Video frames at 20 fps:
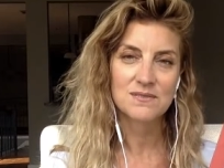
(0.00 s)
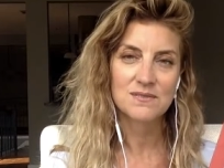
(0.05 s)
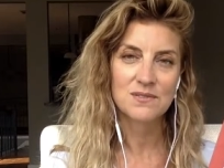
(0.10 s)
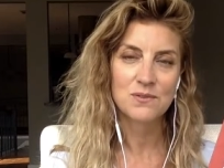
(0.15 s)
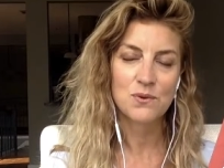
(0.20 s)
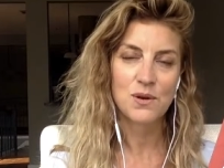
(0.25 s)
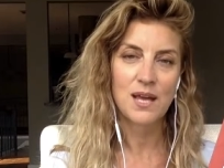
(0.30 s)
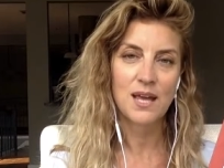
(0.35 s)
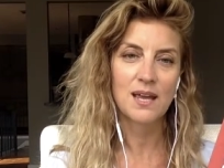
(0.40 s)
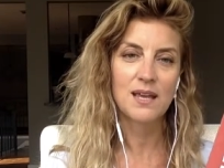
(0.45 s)

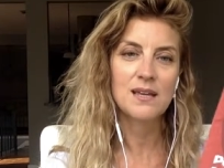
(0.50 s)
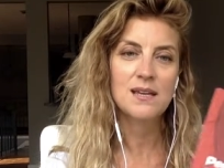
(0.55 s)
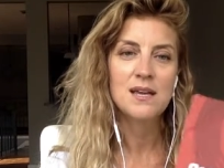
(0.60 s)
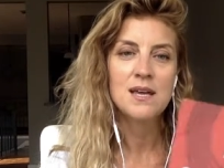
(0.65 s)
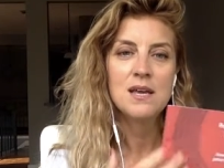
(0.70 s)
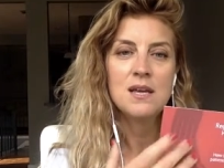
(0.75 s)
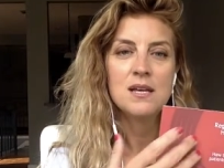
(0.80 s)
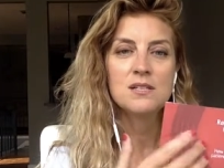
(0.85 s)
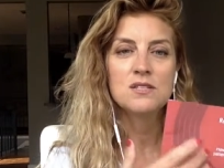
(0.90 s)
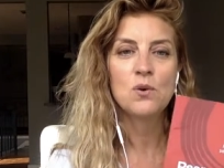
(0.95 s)
Okay,
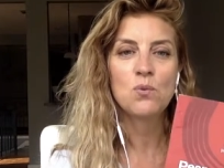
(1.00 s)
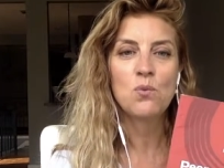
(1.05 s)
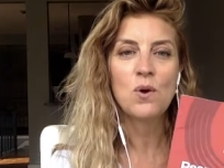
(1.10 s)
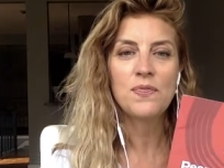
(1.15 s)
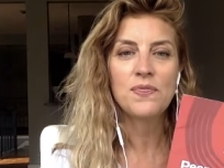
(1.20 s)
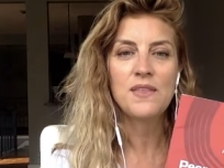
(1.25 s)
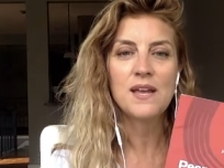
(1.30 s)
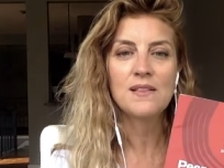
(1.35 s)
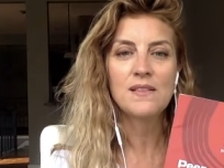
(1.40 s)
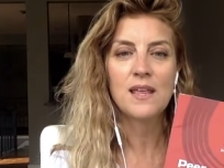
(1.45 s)
so
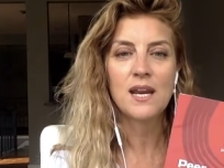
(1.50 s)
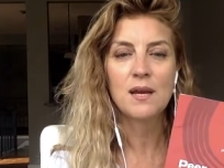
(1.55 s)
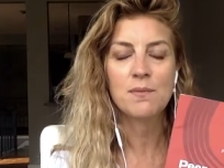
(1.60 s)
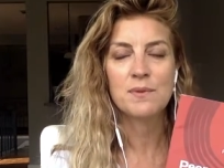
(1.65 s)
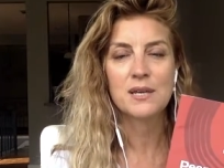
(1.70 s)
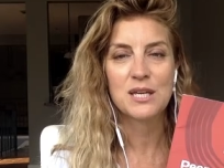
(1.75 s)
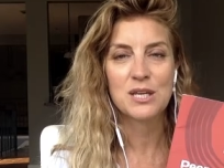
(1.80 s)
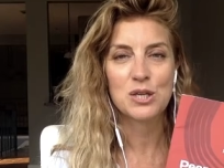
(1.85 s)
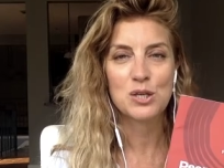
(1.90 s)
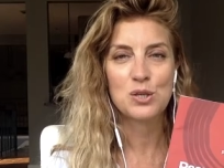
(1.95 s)
one thing that I'm
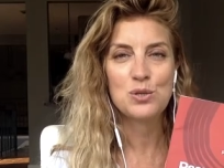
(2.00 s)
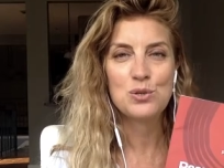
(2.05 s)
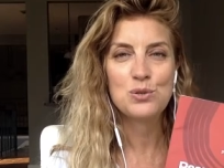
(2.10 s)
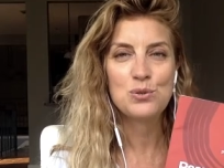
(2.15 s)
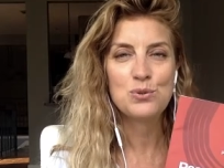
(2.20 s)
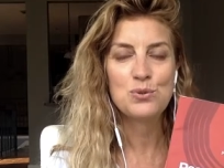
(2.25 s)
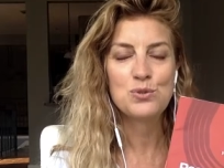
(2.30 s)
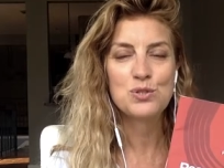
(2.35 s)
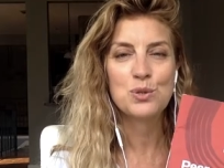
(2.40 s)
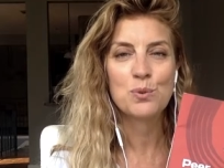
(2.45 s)
a
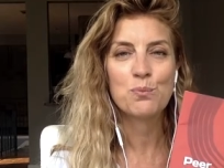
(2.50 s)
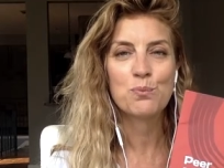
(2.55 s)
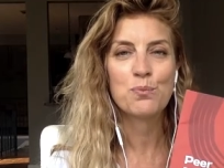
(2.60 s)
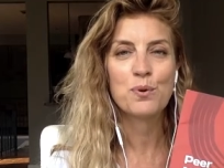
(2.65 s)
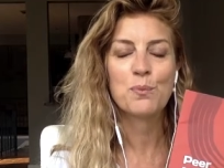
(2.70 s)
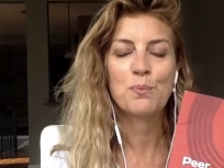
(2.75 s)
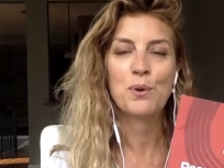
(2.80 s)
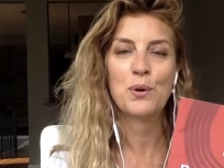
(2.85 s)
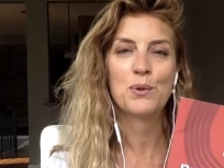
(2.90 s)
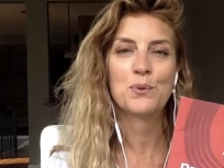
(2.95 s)
huge
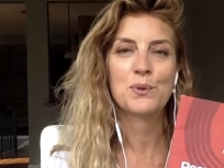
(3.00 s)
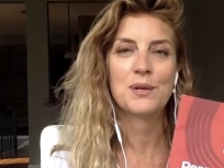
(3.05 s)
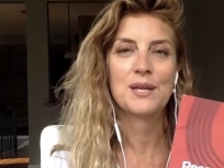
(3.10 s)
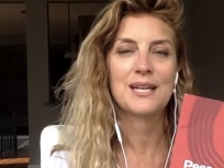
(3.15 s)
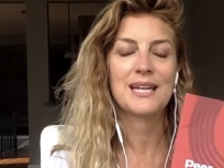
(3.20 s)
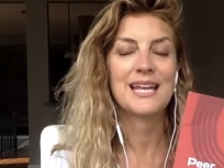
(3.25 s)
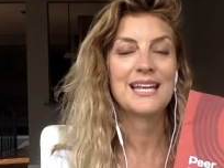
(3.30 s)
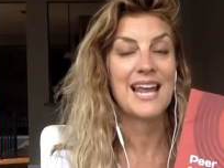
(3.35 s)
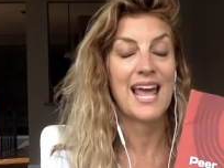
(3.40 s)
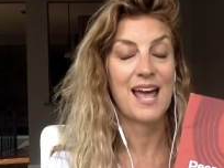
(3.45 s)
proponent
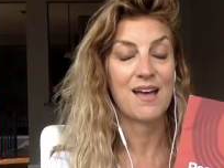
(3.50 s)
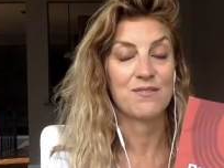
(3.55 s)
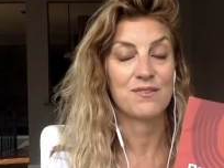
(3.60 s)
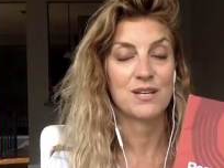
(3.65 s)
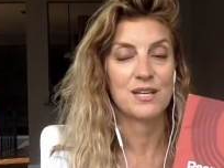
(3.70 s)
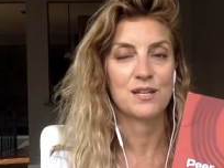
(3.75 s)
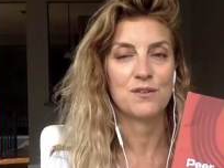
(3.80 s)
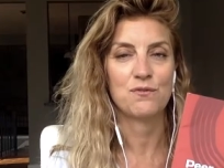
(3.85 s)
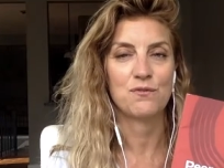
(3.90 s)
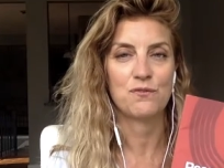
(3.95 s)
and
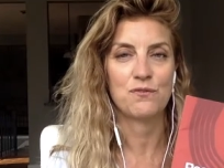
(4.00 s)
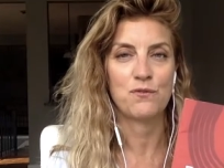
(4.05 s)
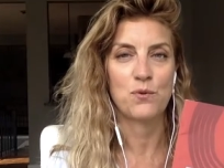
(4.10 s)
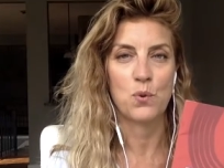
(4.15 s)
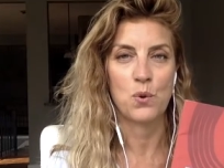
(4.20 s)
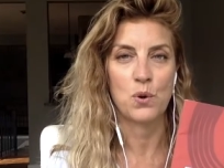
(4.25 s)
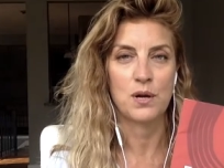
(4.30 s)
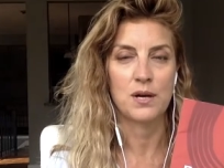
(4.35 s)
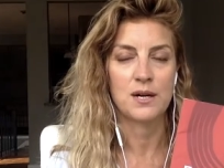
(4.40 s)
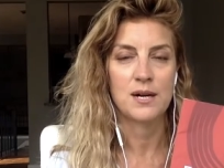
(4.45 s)
advocate
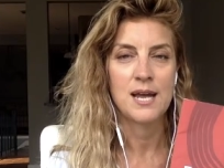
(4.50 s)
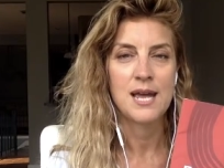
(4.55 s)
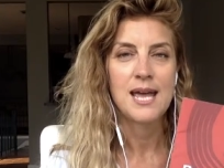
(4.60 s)
for